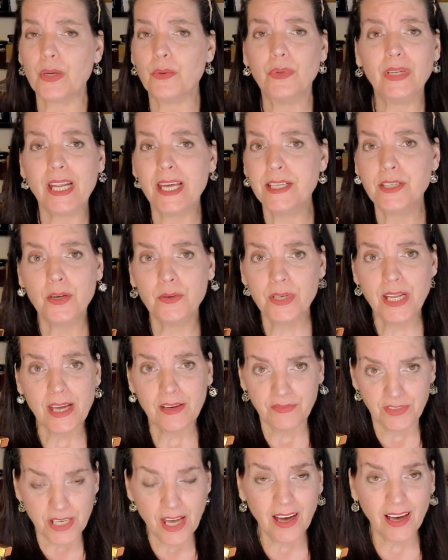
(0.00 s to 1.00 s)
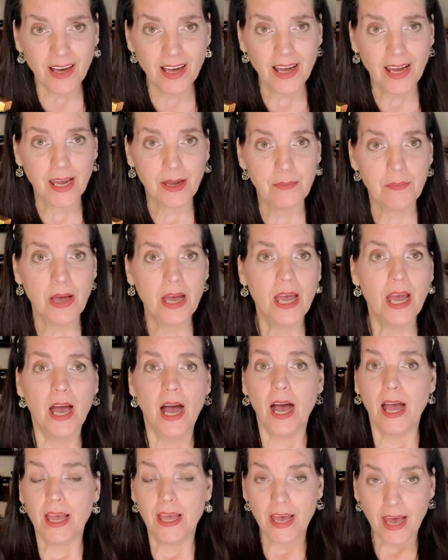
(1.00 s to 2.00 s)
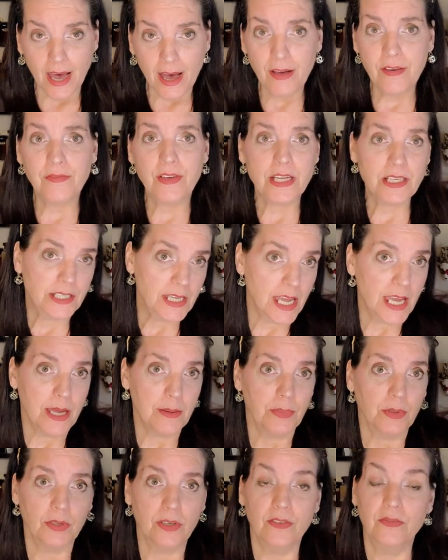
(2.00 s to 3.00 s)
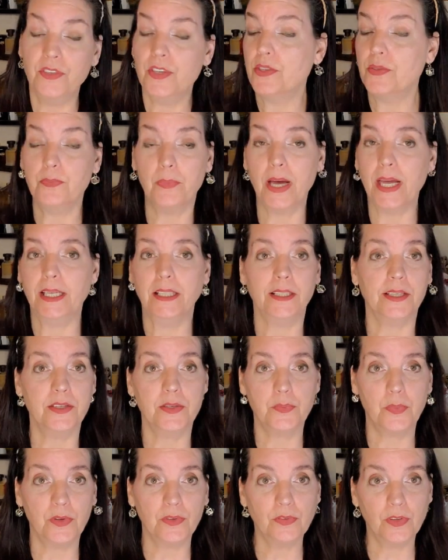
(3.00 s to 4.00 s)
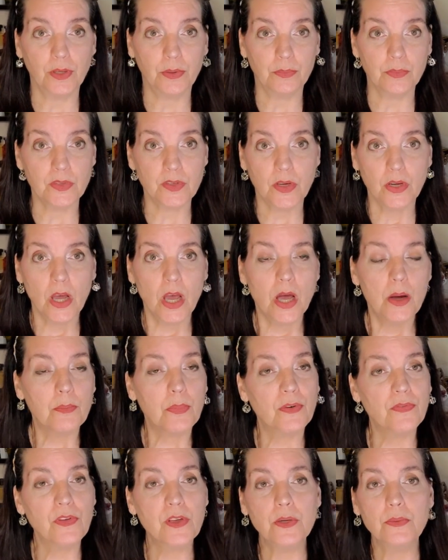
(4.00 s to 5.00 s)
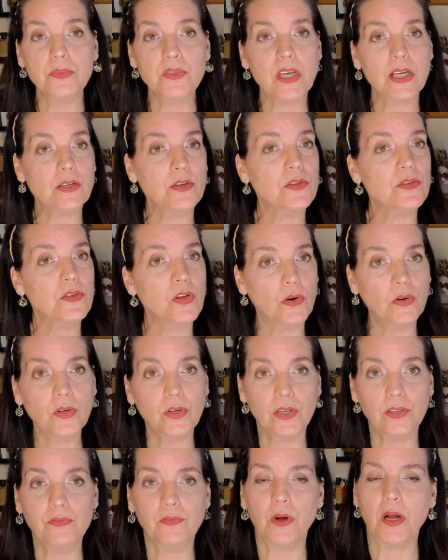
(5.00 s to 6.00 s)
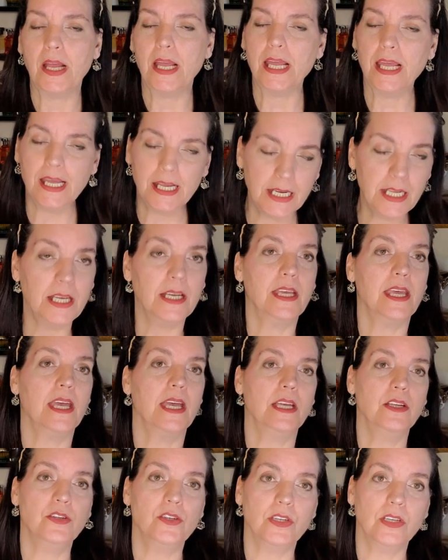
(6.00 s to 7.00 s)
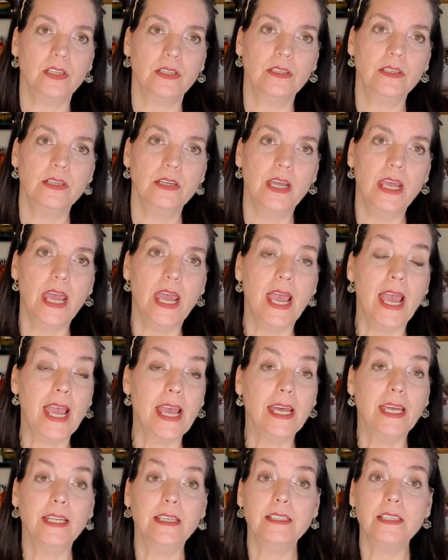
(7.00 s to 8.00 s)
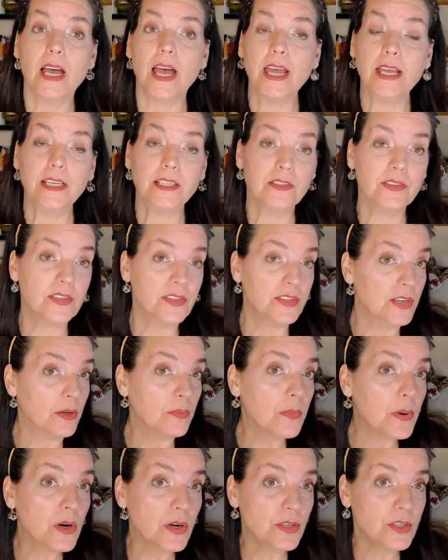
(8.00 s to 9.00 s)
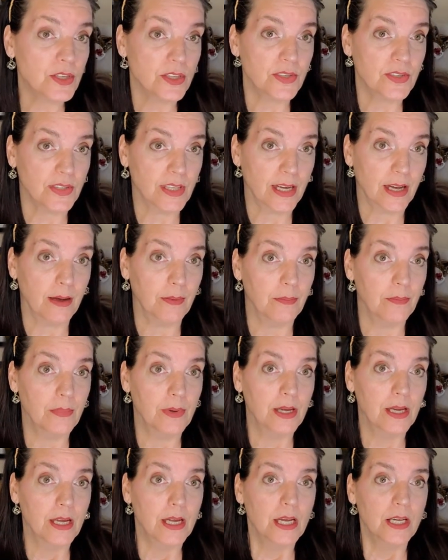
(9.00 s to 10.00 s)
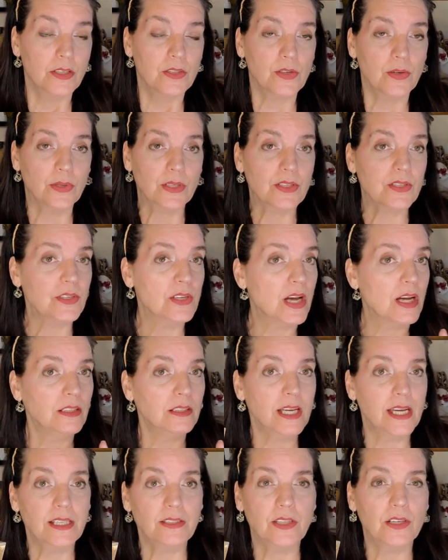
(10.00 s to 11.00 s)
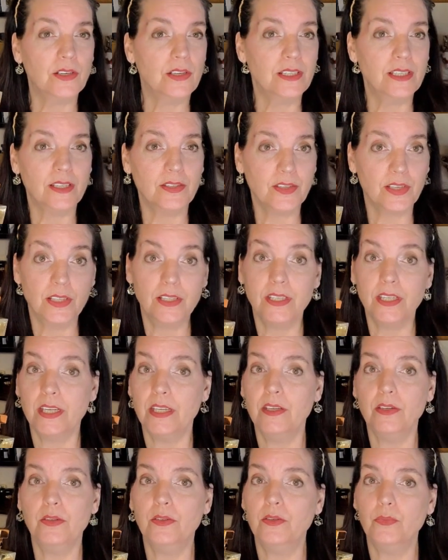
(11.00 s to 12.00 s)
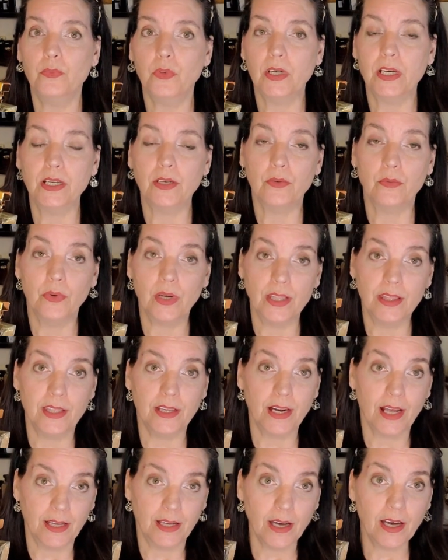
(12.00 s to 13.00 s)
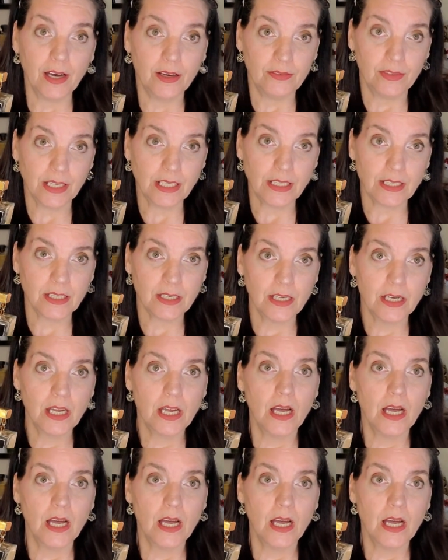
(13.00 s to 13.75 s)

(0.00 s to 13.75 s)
when I don't have time I have a table of just mindless perfumes perfumes that are so good for any occasion and I can still purchase them so it's not like they're a discontinued one or one that I covet